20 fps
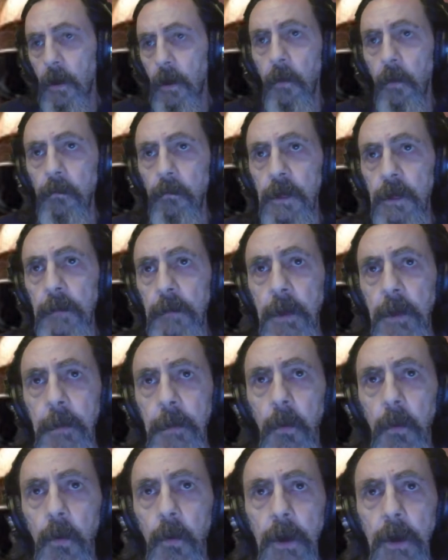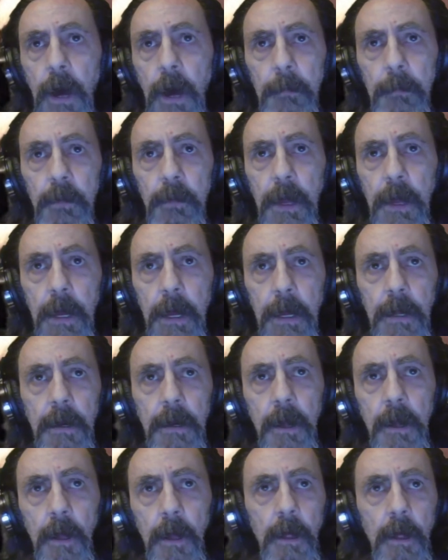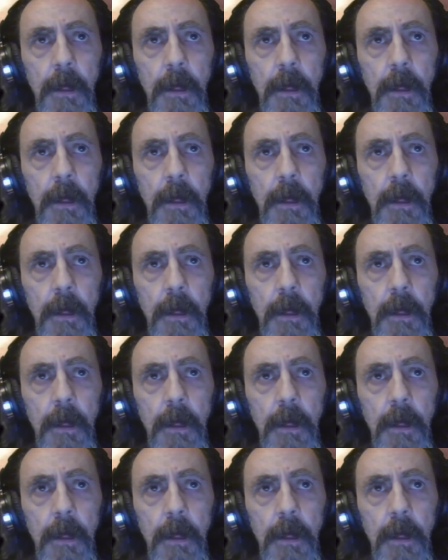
hopefully, people will comprehend